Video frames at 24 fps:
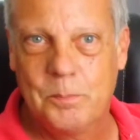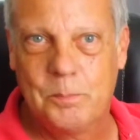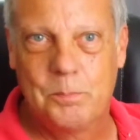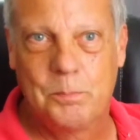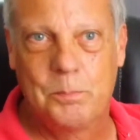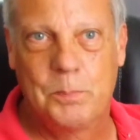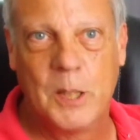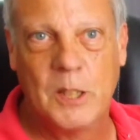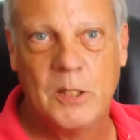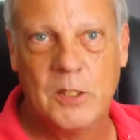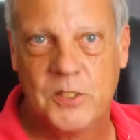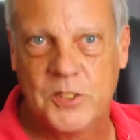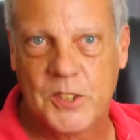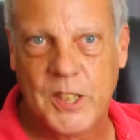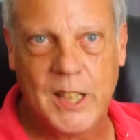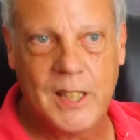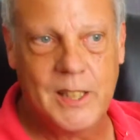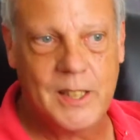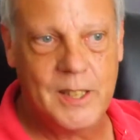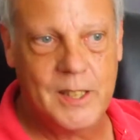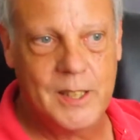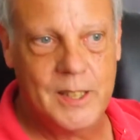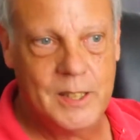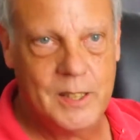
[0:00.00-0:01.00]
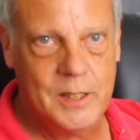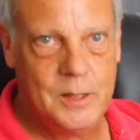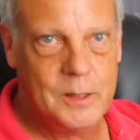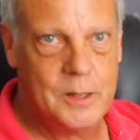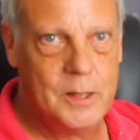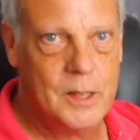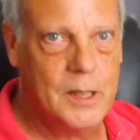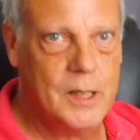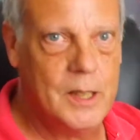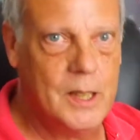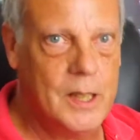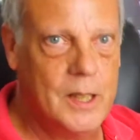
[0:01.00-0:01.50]
post-editing
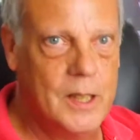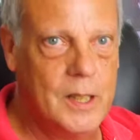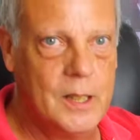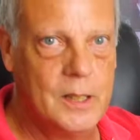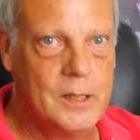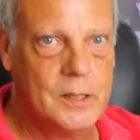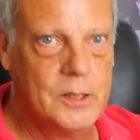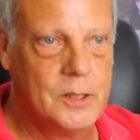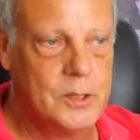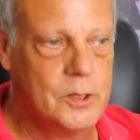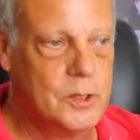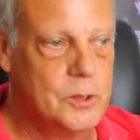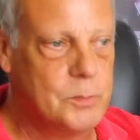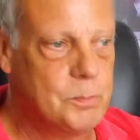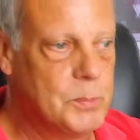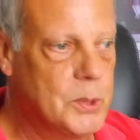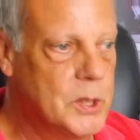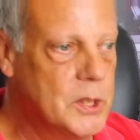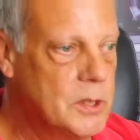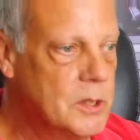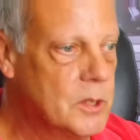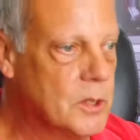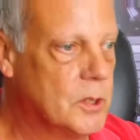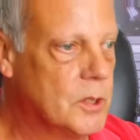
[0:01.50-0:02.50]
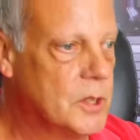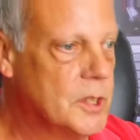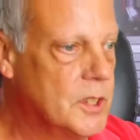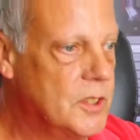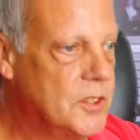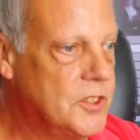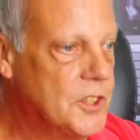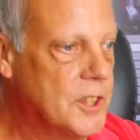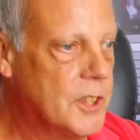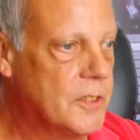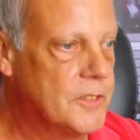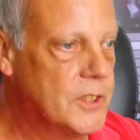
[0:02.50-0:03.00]
and putting all this
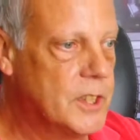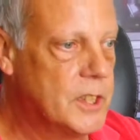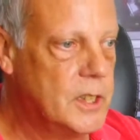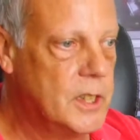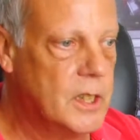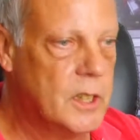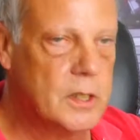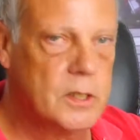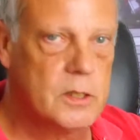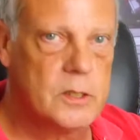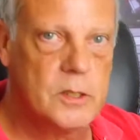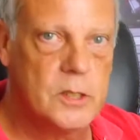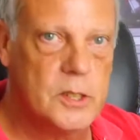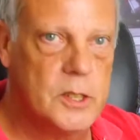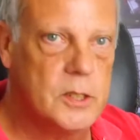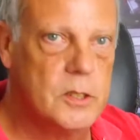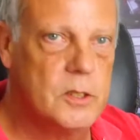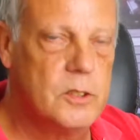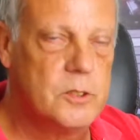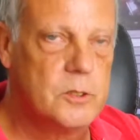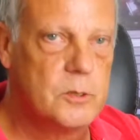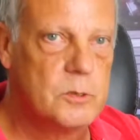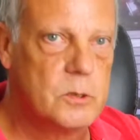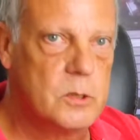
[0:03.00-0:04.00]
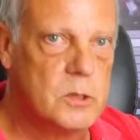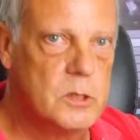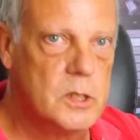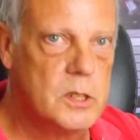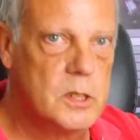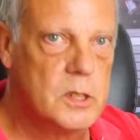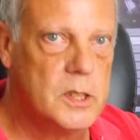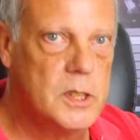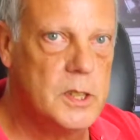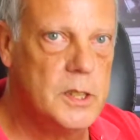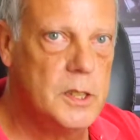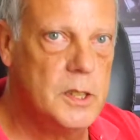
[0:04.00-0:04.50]
stuff together is
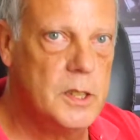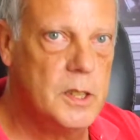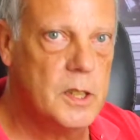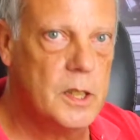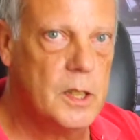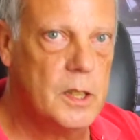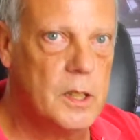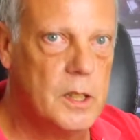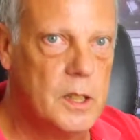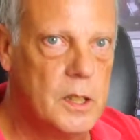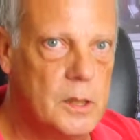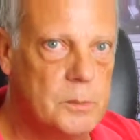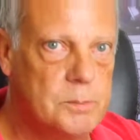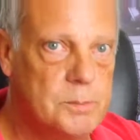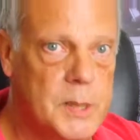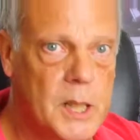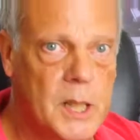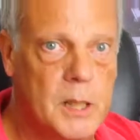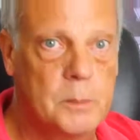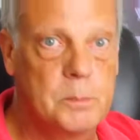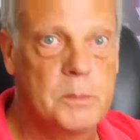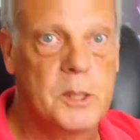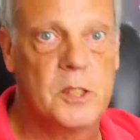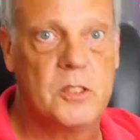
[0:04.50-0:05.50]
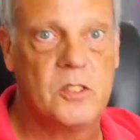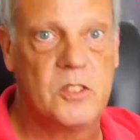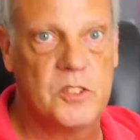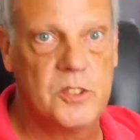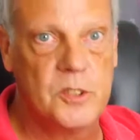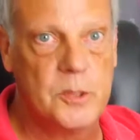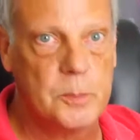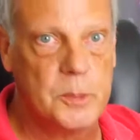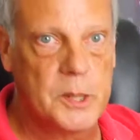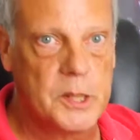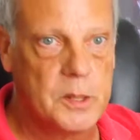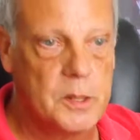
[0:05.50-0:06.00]
really
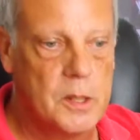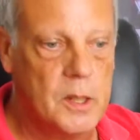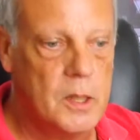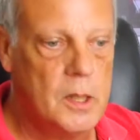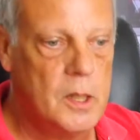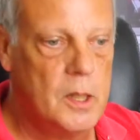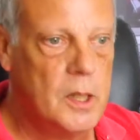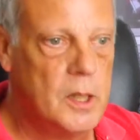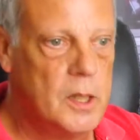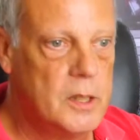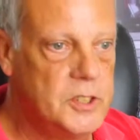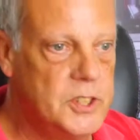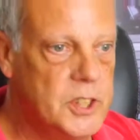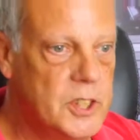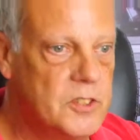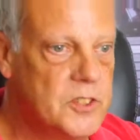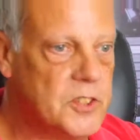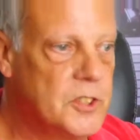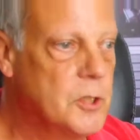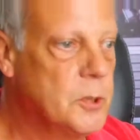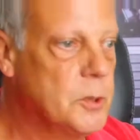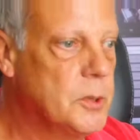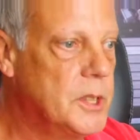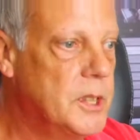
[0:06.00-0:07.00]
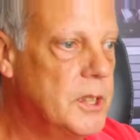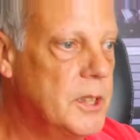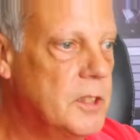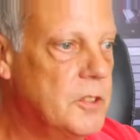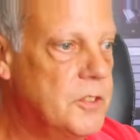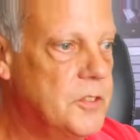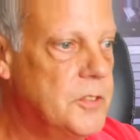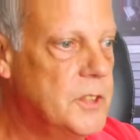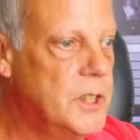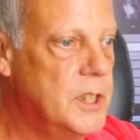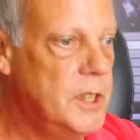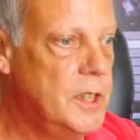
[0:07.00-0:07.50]
time-consuming. Just doing this
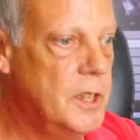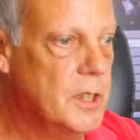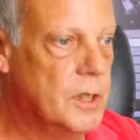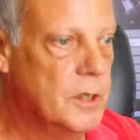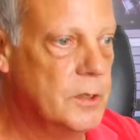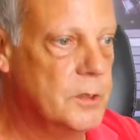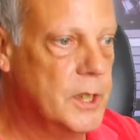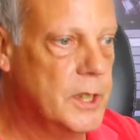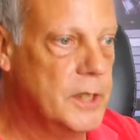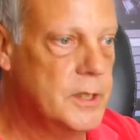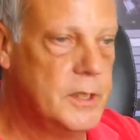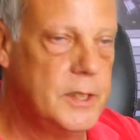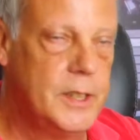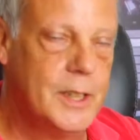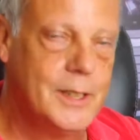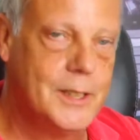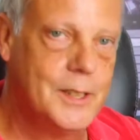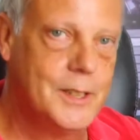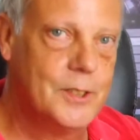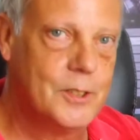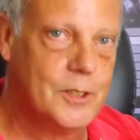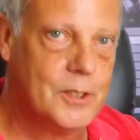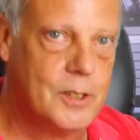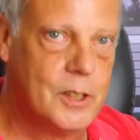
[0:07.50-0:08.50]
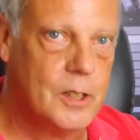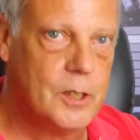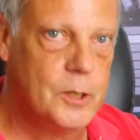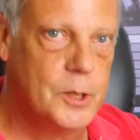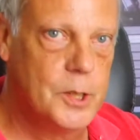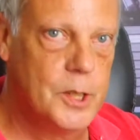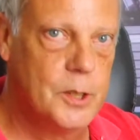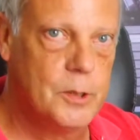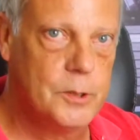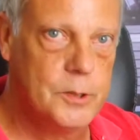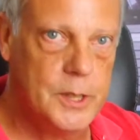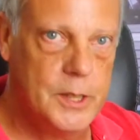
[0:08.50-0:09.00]
video and getting your
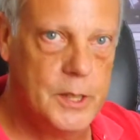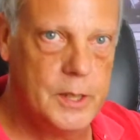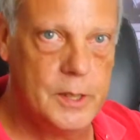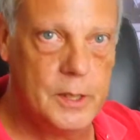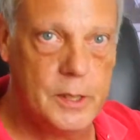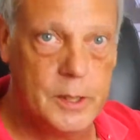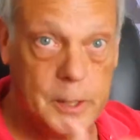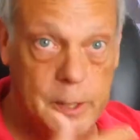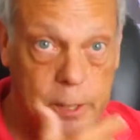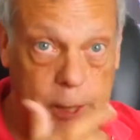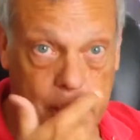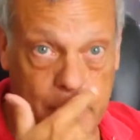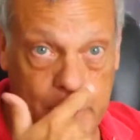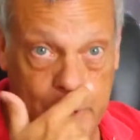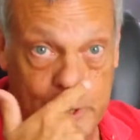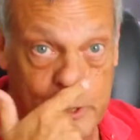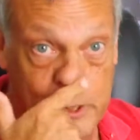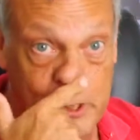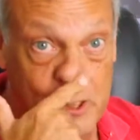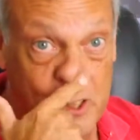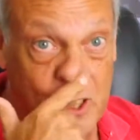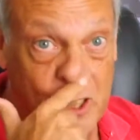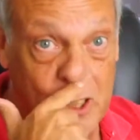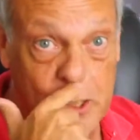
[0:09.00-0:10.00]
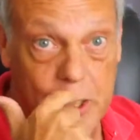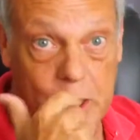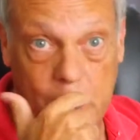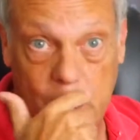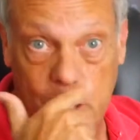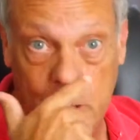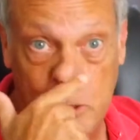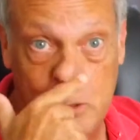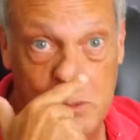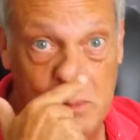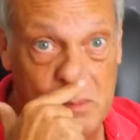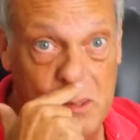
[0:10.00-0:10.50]
logo in and getting the
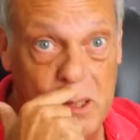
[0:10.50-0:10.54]
audio